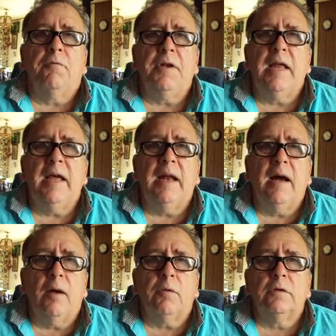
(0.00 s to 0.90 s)
Every
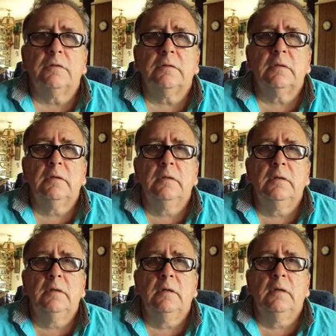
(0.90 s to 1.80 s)
10 hours
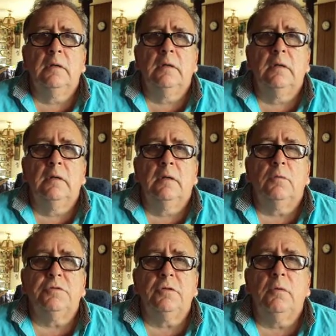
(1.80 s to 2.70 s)

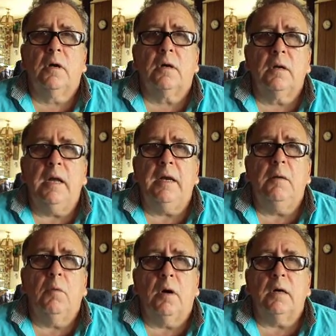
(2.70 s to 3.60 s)
was
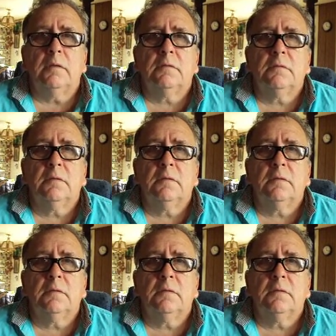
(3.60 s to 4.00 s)
280 watts.